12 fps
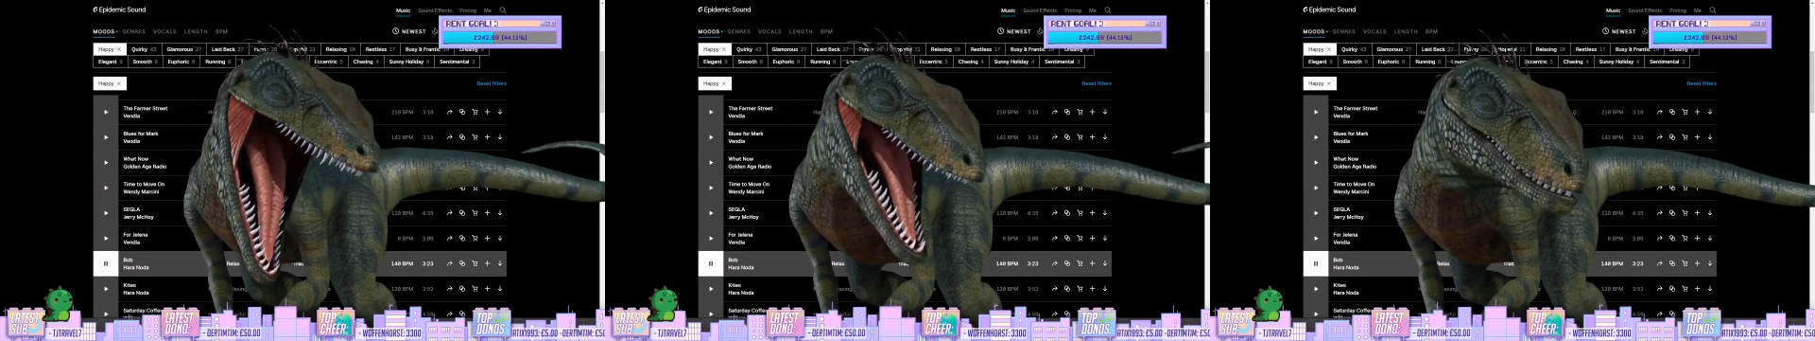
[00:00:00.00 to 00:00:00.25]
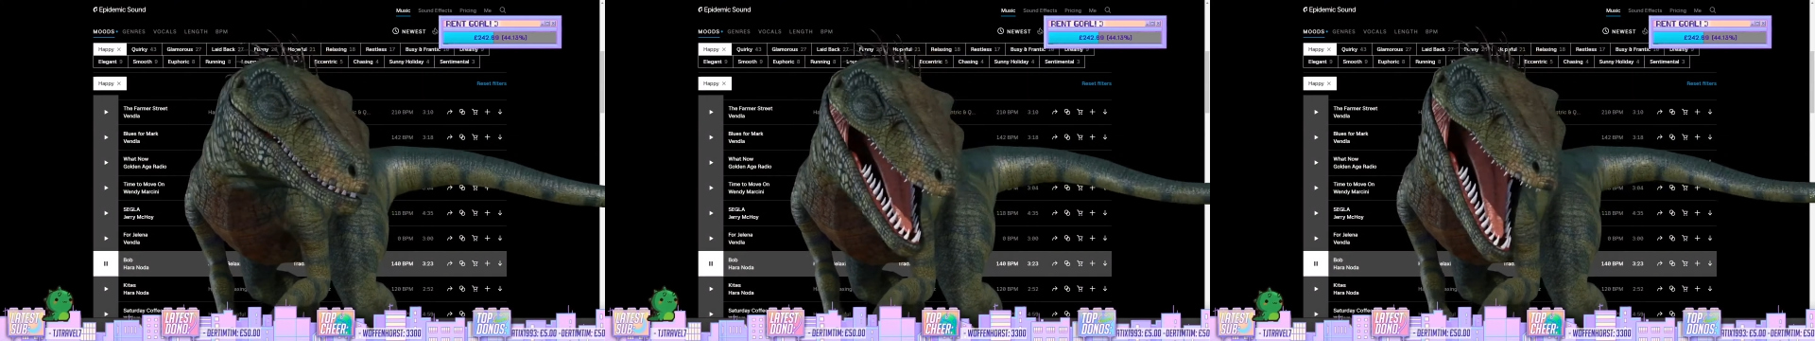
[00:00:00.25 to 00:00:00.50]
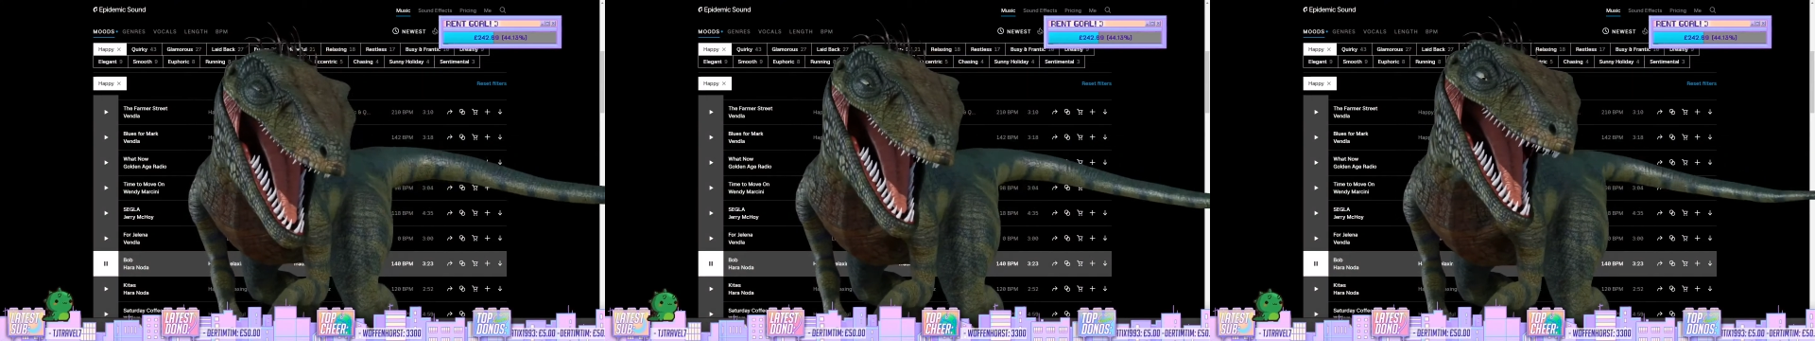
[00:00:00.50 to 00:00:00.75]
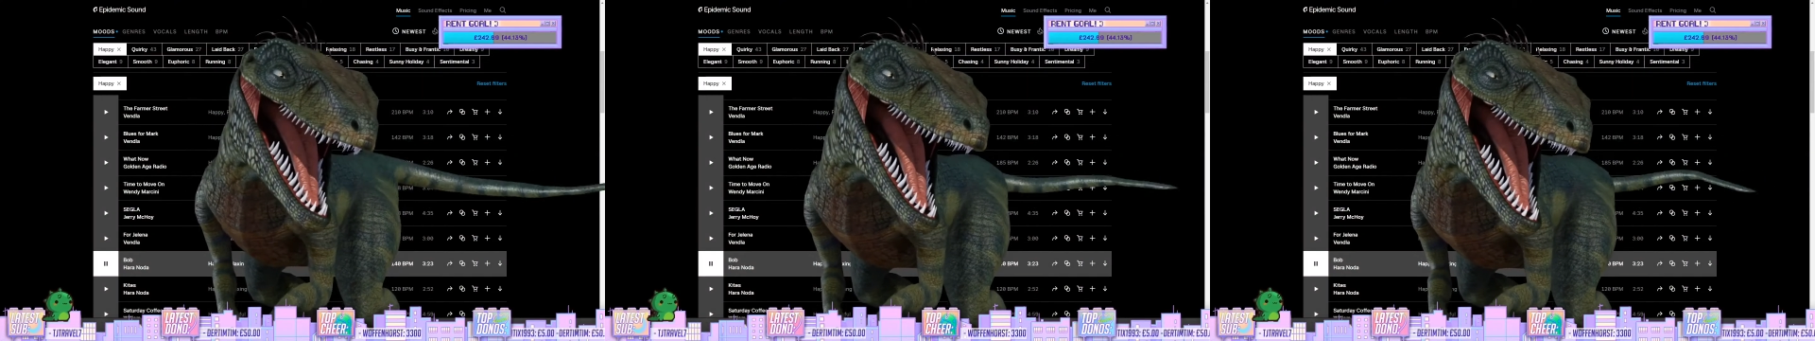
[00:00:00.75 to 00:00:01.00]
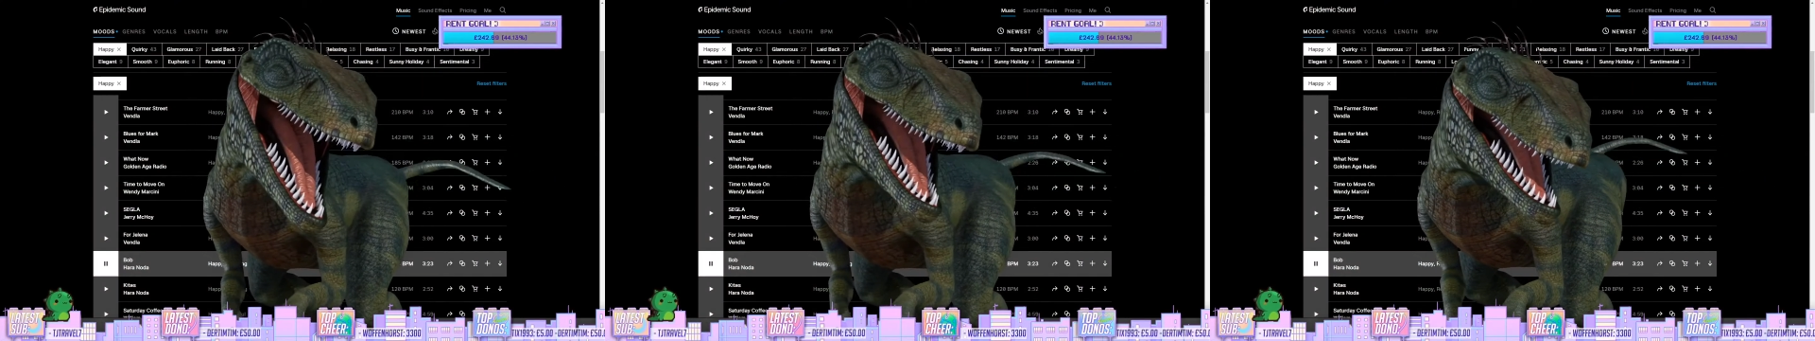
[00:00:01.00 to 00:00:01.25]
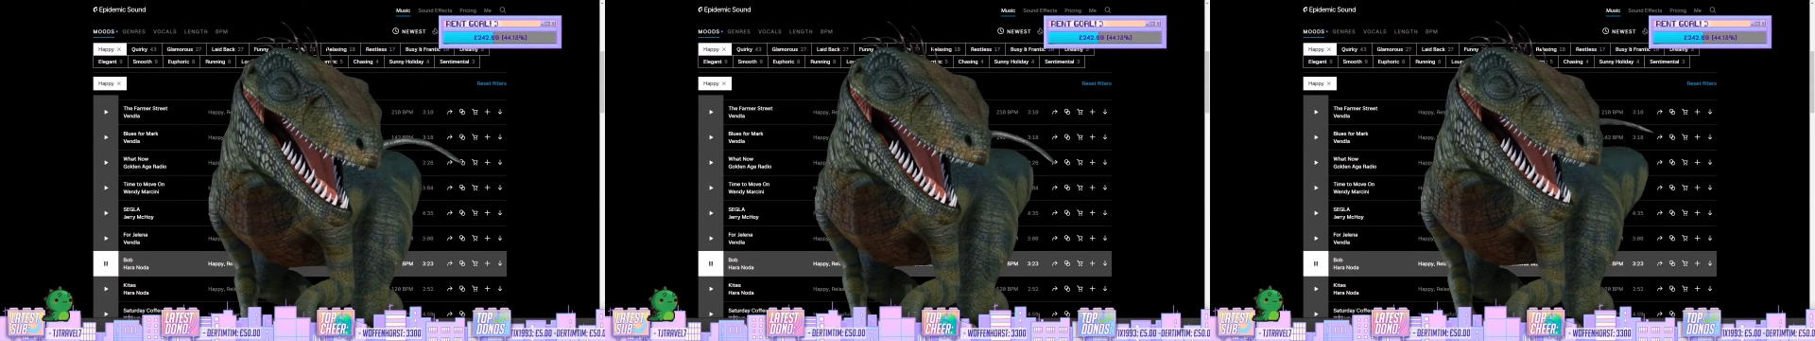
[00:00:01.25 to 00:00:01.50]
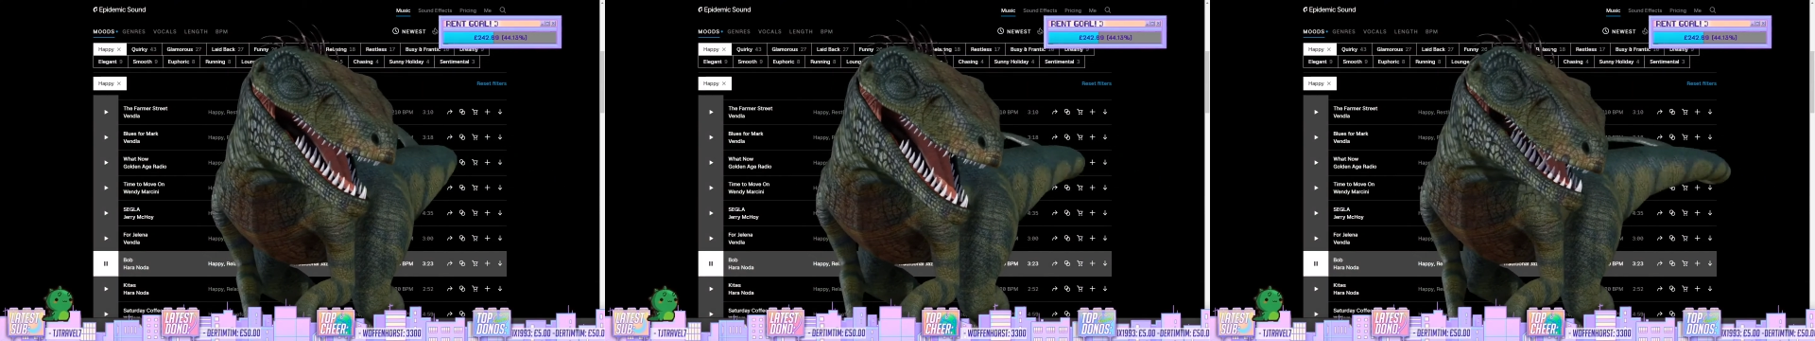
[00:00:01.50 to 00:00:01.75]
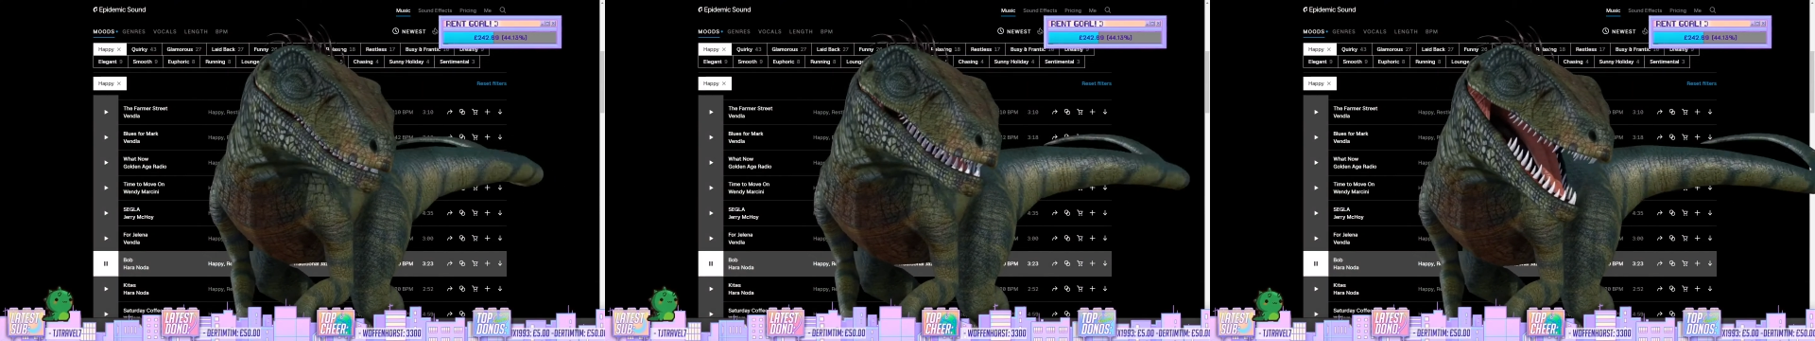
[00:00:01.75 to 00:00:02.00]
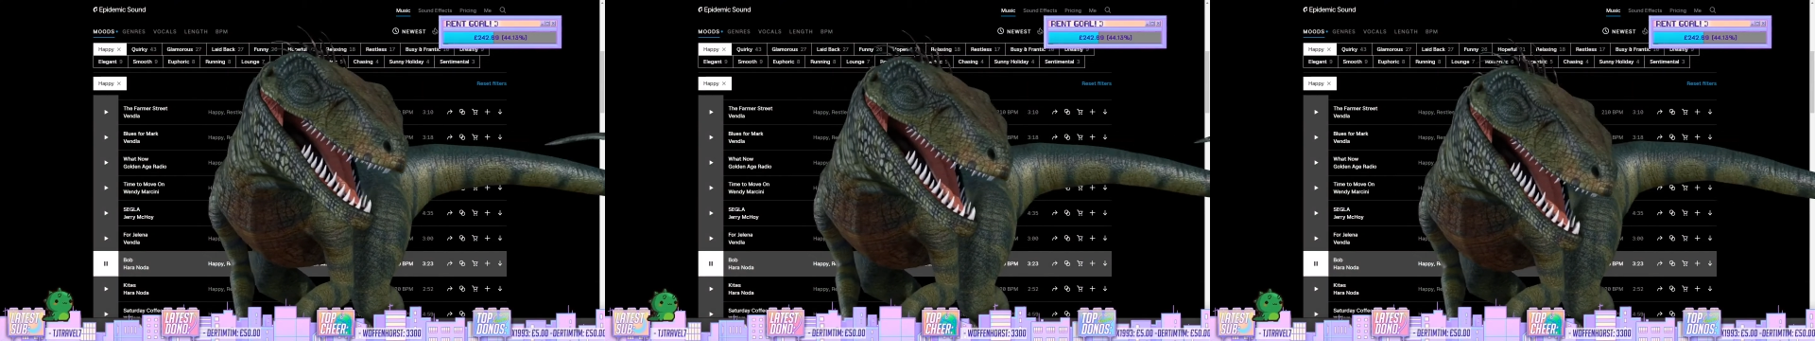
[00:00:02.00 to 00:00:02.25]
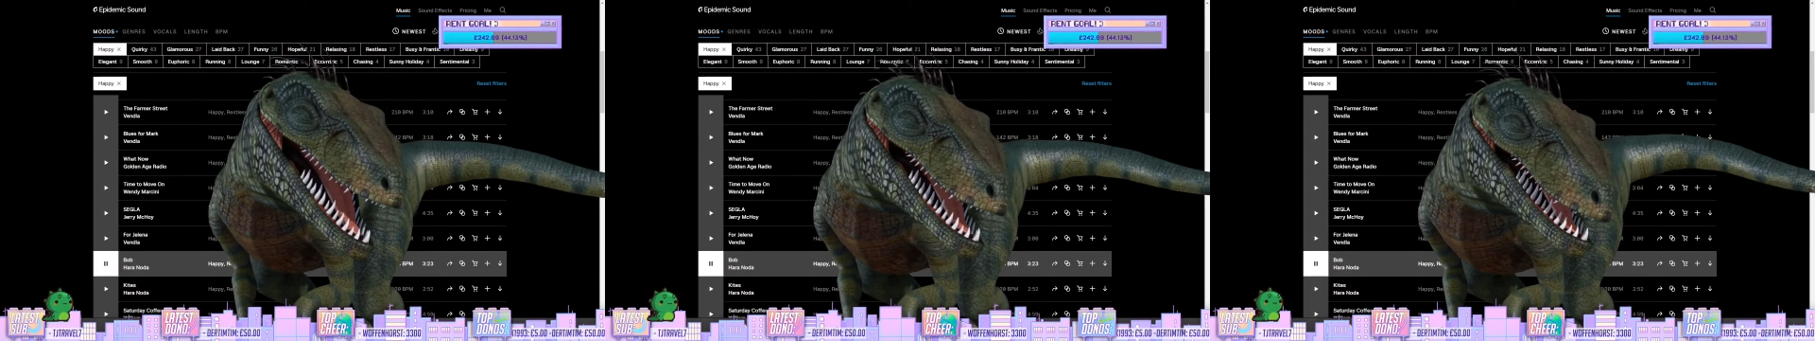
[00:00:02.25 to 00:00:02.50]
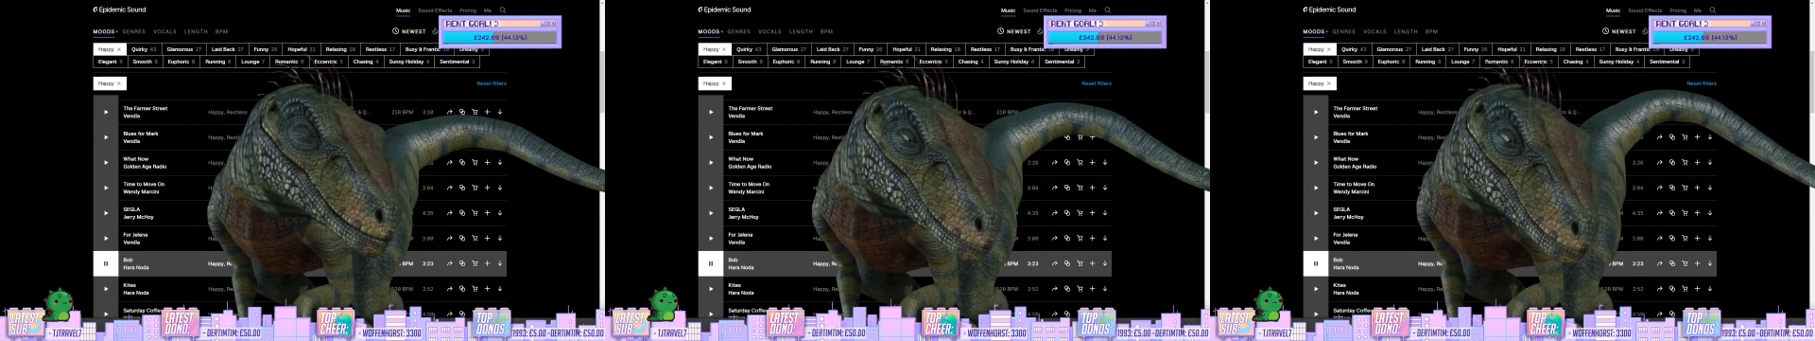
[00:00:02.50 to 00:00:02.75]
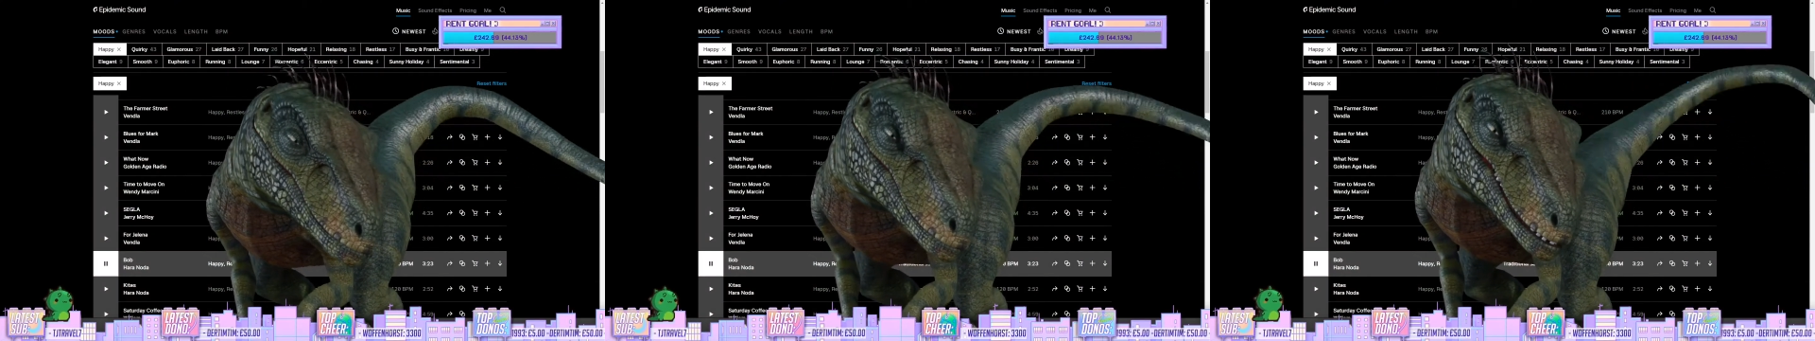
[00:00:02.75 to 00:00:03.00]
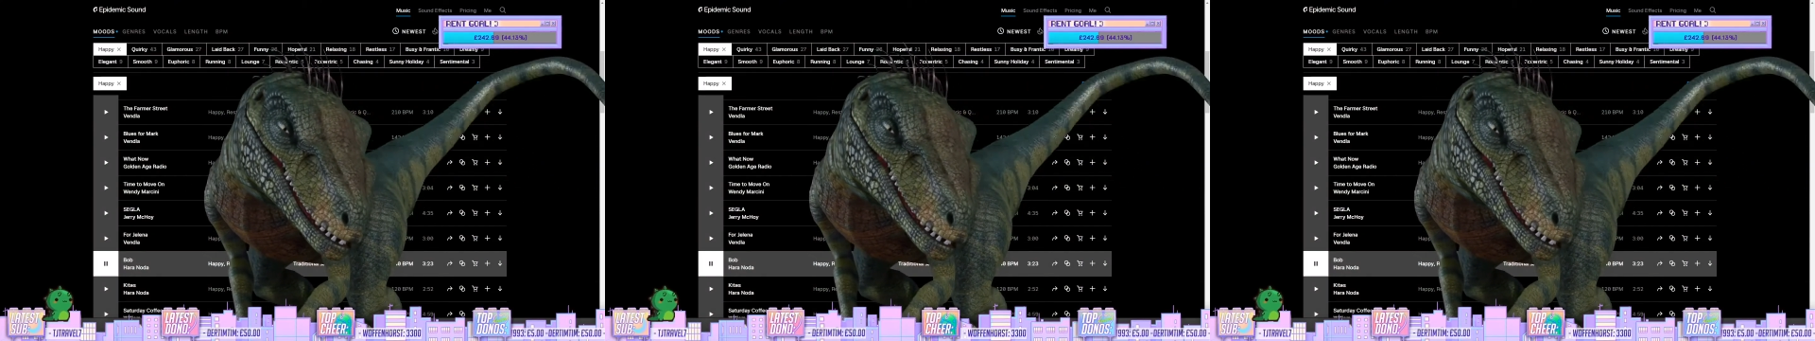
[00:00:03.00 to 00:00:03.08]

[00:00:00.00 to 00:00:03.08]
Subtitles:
No face is visible, so there are no lips to read.